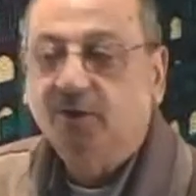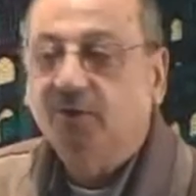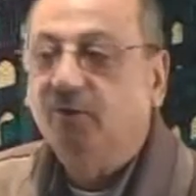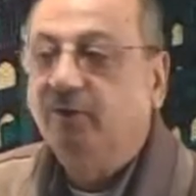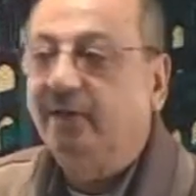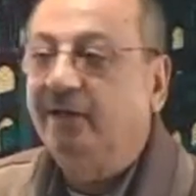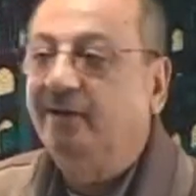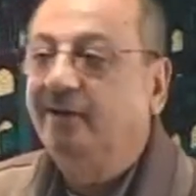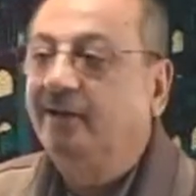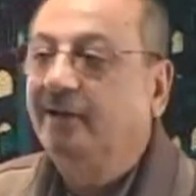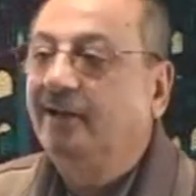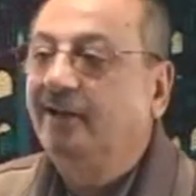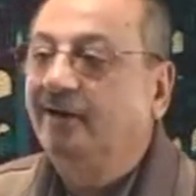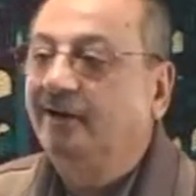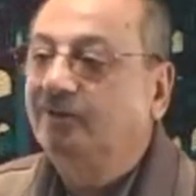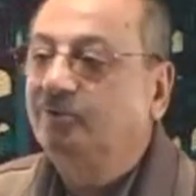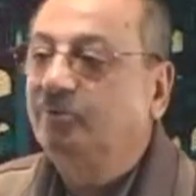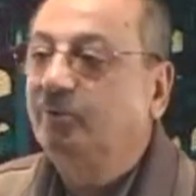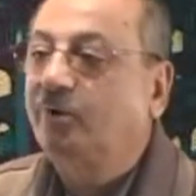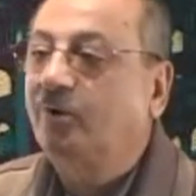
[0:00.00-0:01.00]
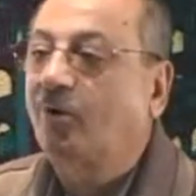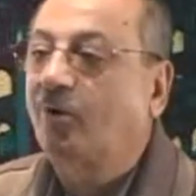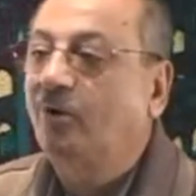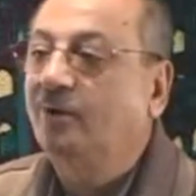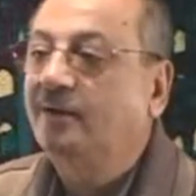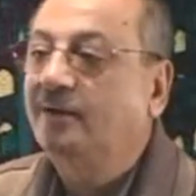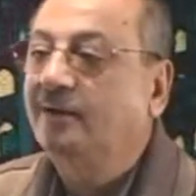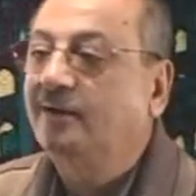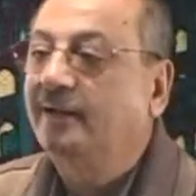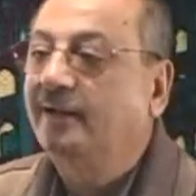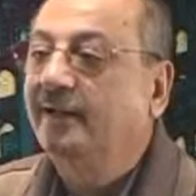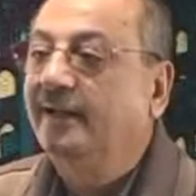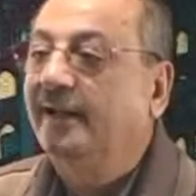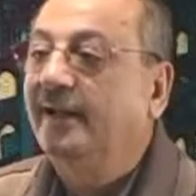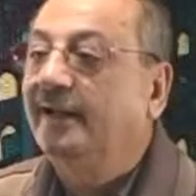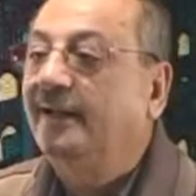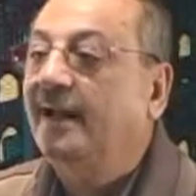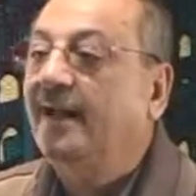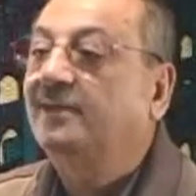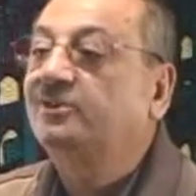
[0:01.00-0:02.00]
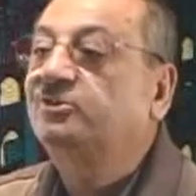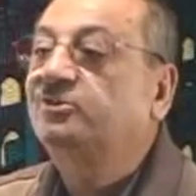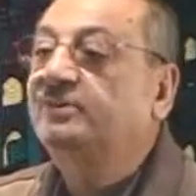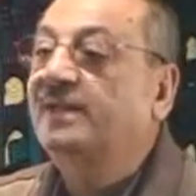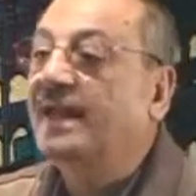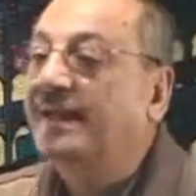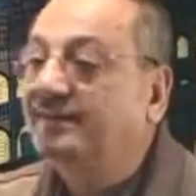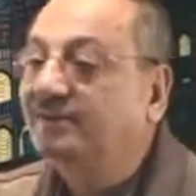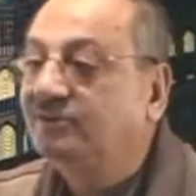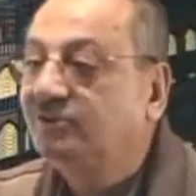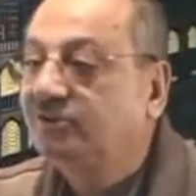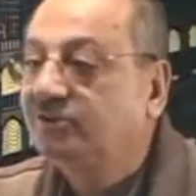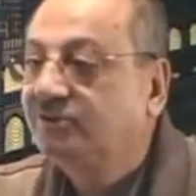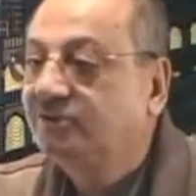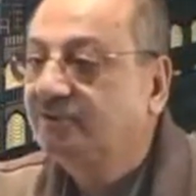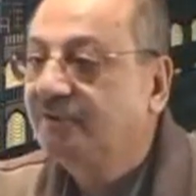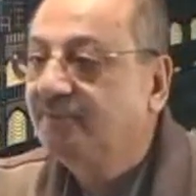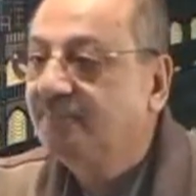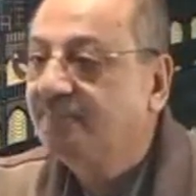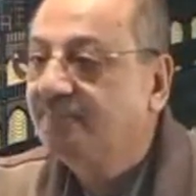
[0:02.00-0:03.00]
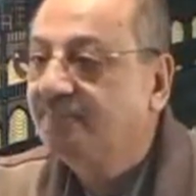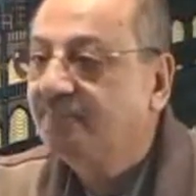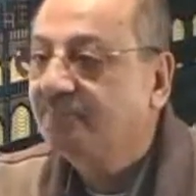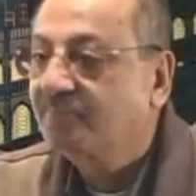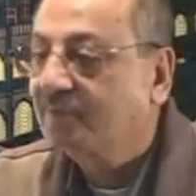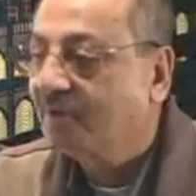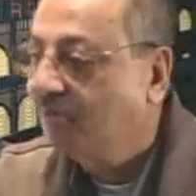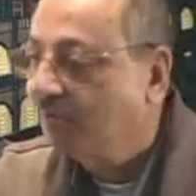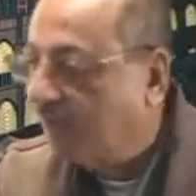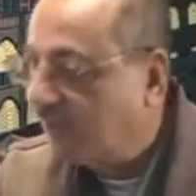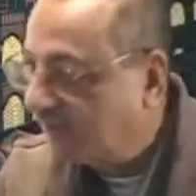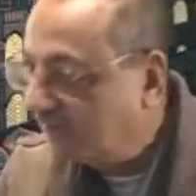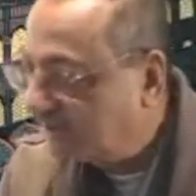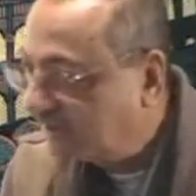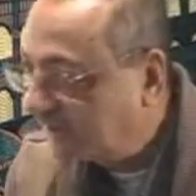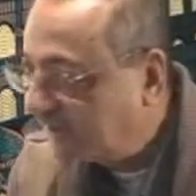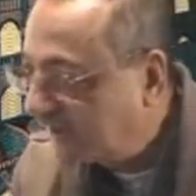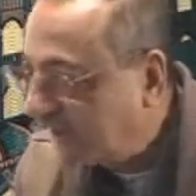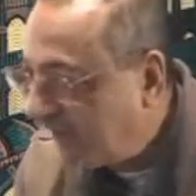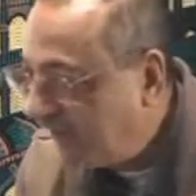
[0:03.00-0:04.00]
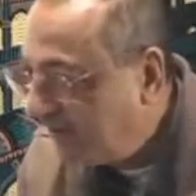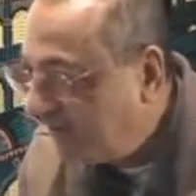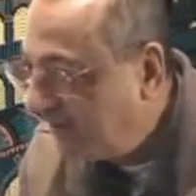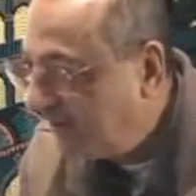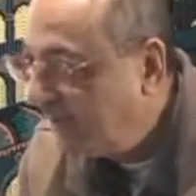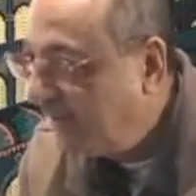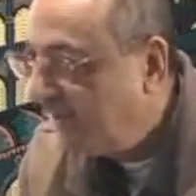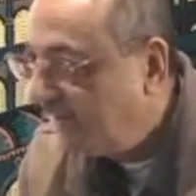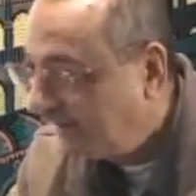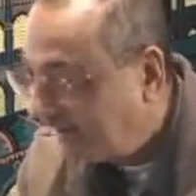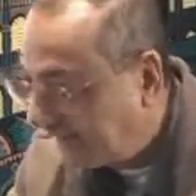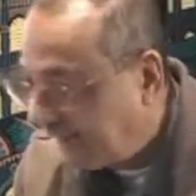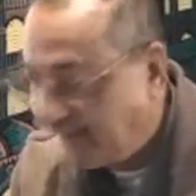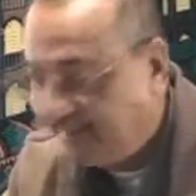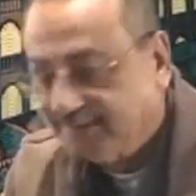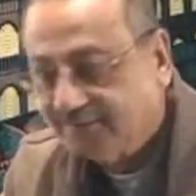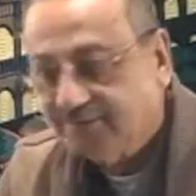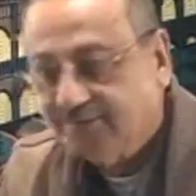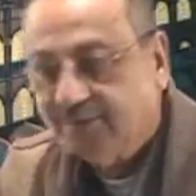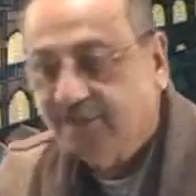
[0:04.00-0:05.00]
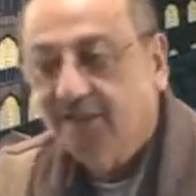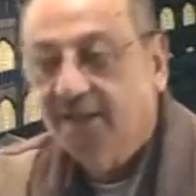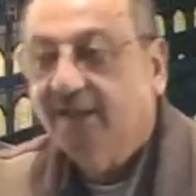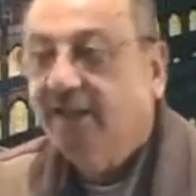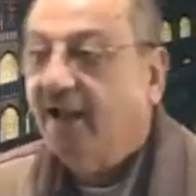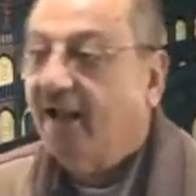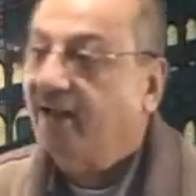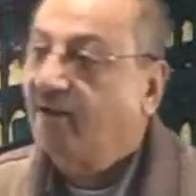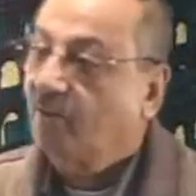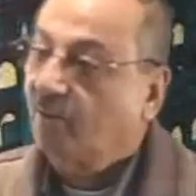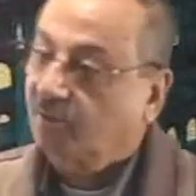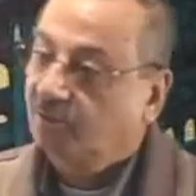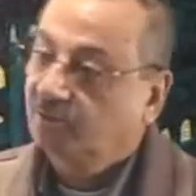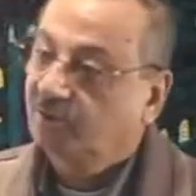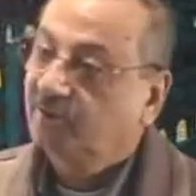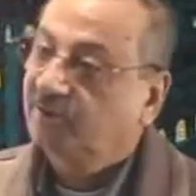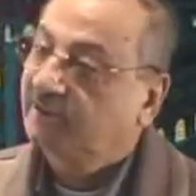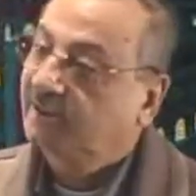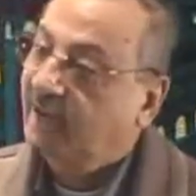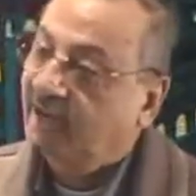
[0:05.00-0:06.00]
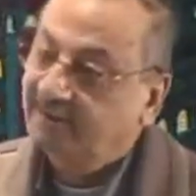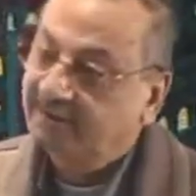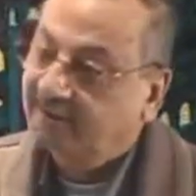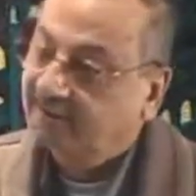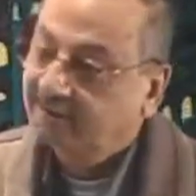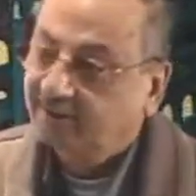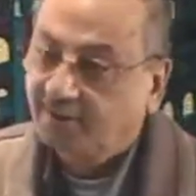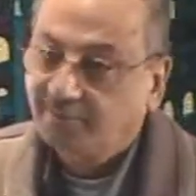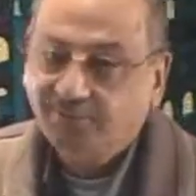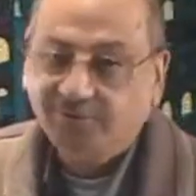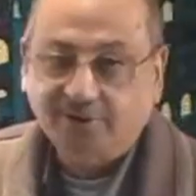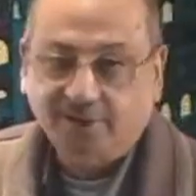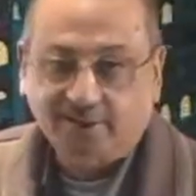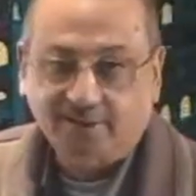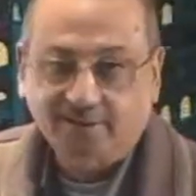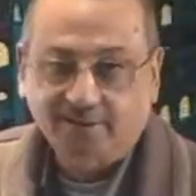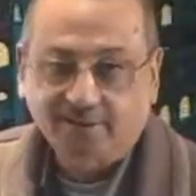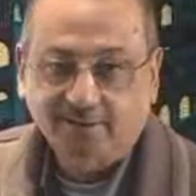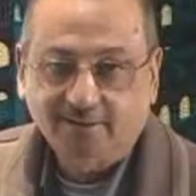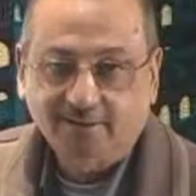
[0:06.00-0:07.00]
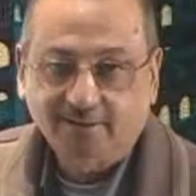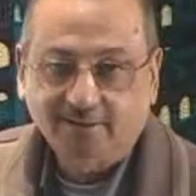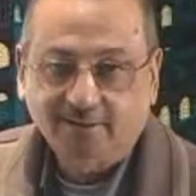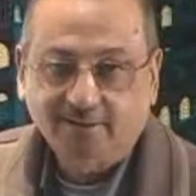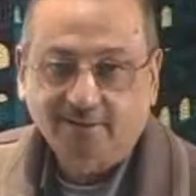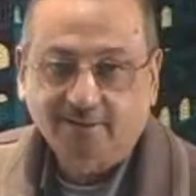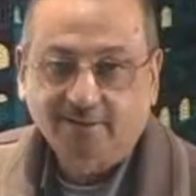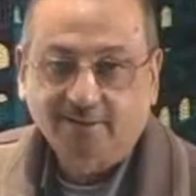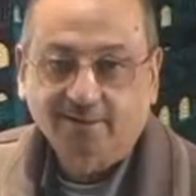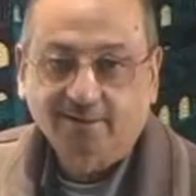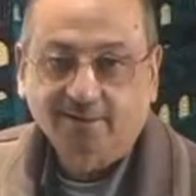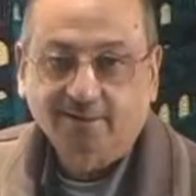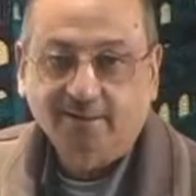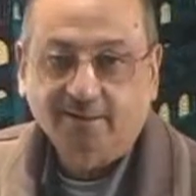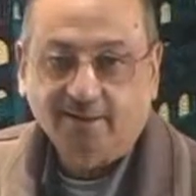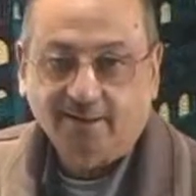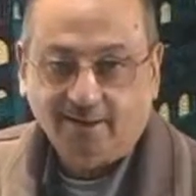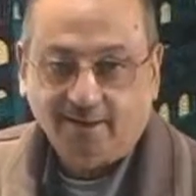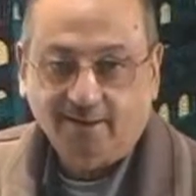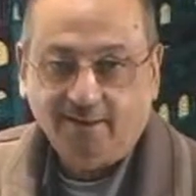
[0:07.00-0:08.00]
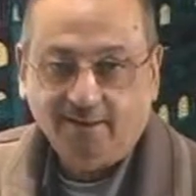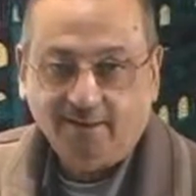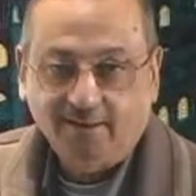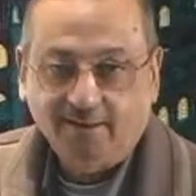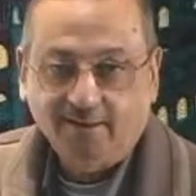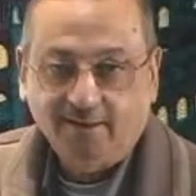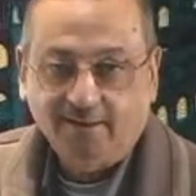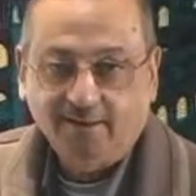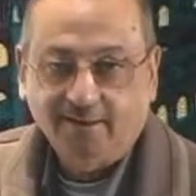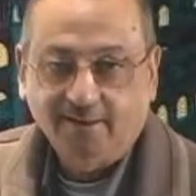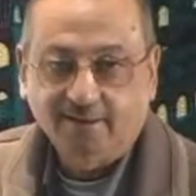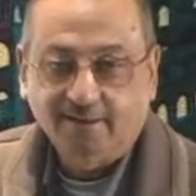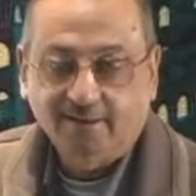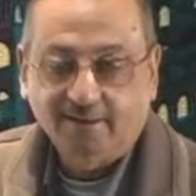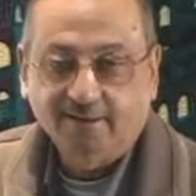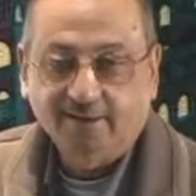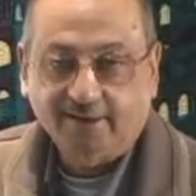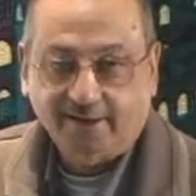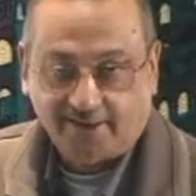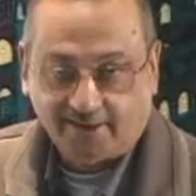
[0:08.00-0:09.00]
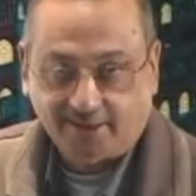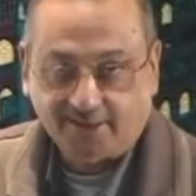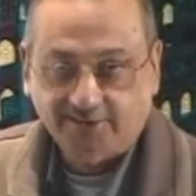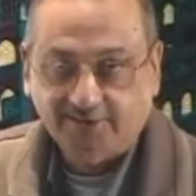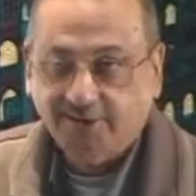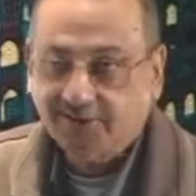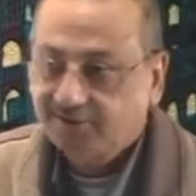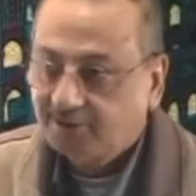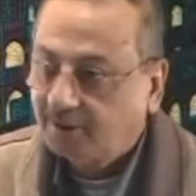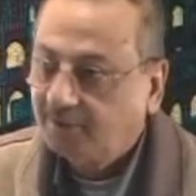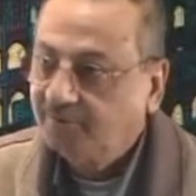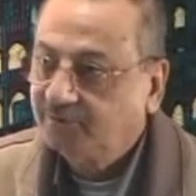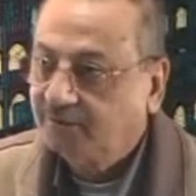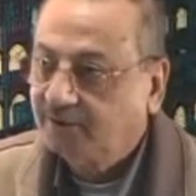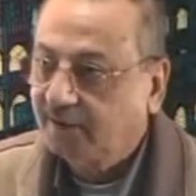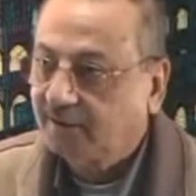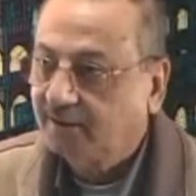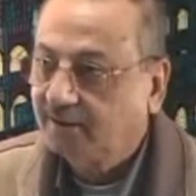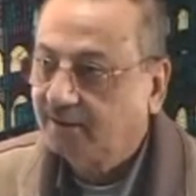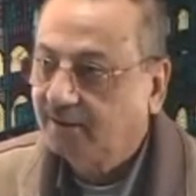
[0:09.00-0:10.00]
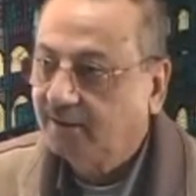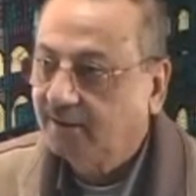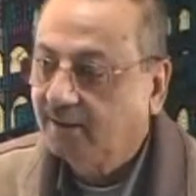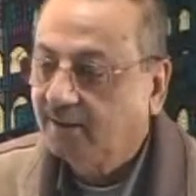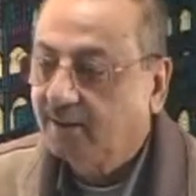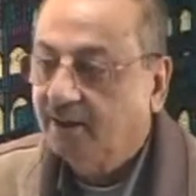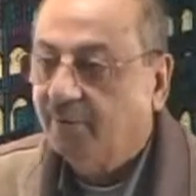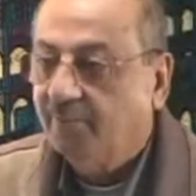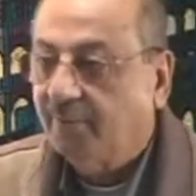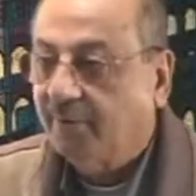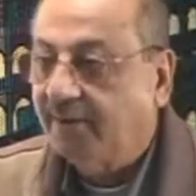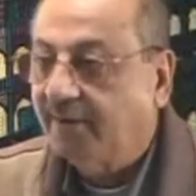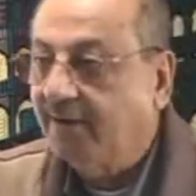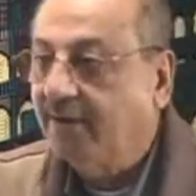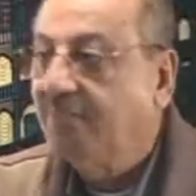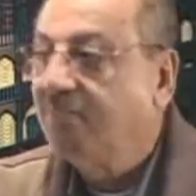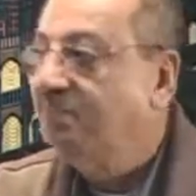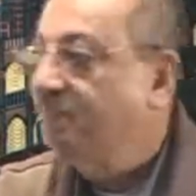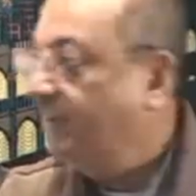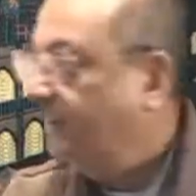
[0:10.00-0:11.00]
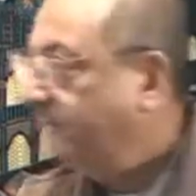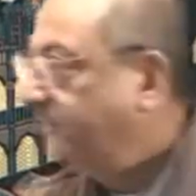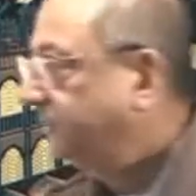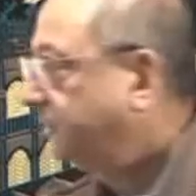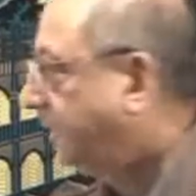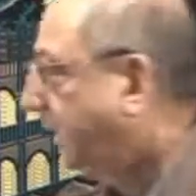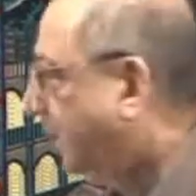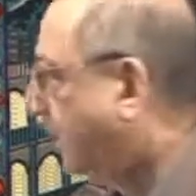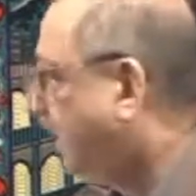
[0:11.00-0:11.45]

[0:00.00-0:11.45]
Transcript: In English, we call it has tense. What does it have? Tense. And also it has a subject. It has a subject. But in masdar,